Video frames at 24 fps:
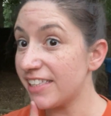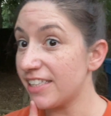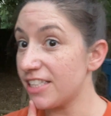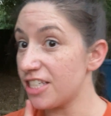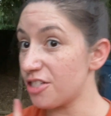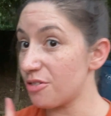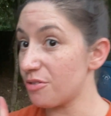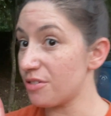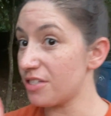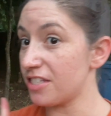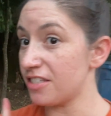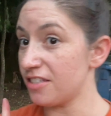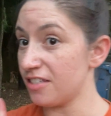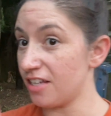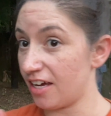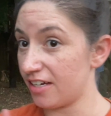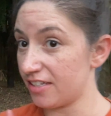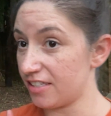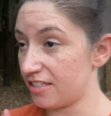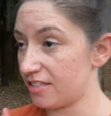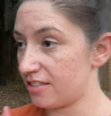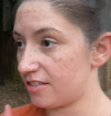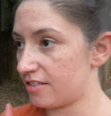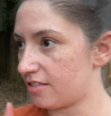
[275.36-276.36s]
This was not
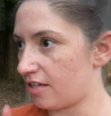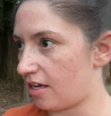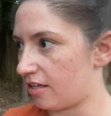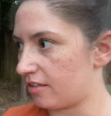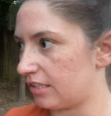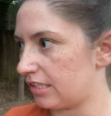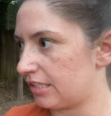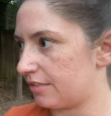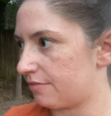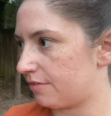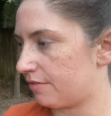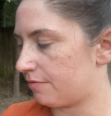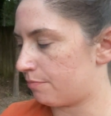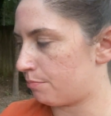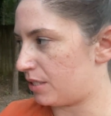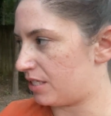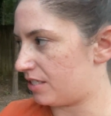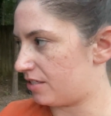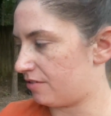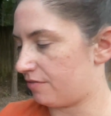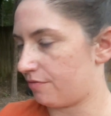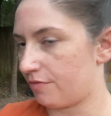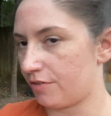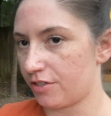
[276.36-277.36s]
as solid of a
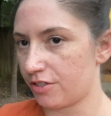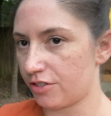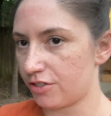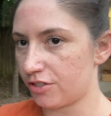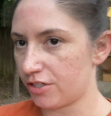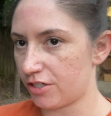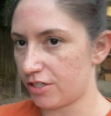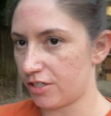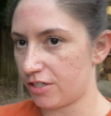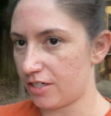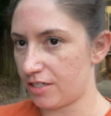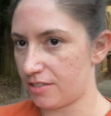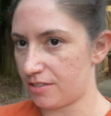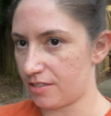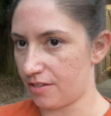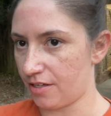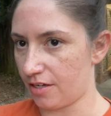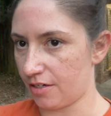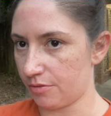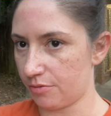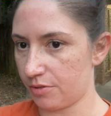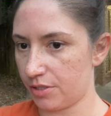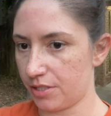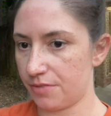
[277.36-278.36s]
piece of furniture as I thought
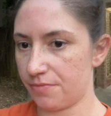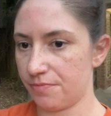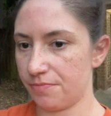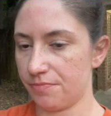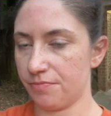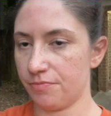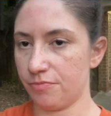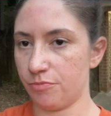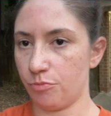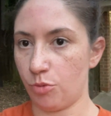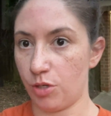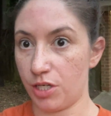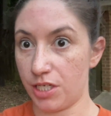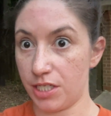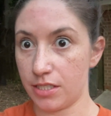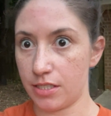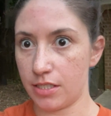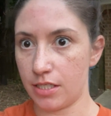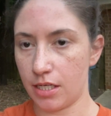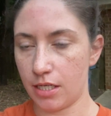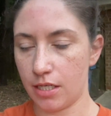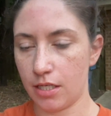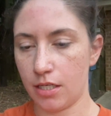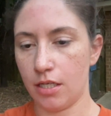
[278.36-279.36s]
it was.
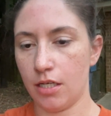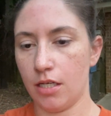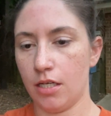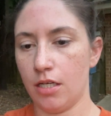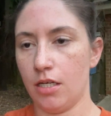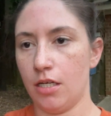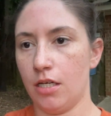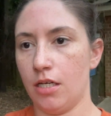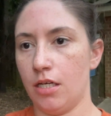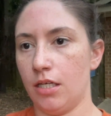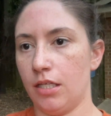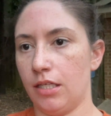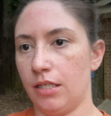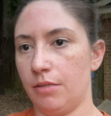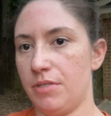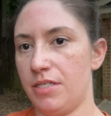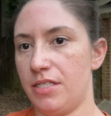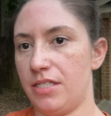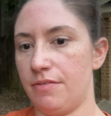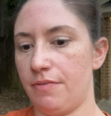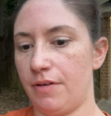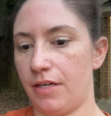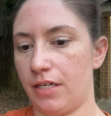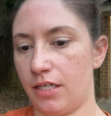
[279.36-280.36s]
Let me
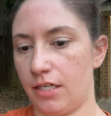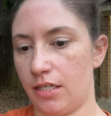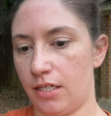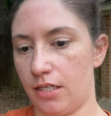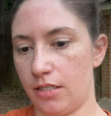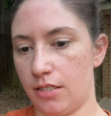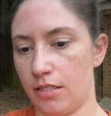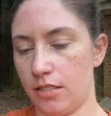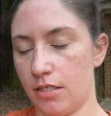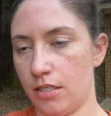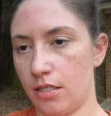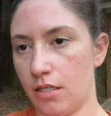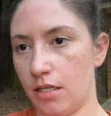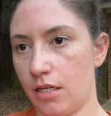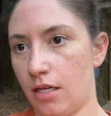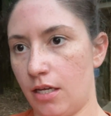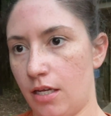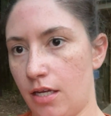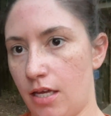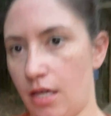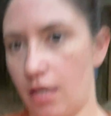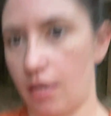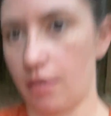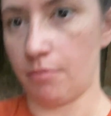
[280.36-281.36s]
see if I can
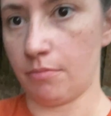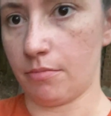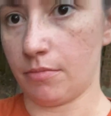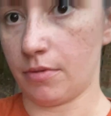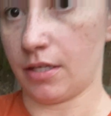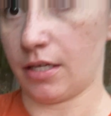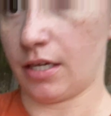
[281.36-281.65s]
aim the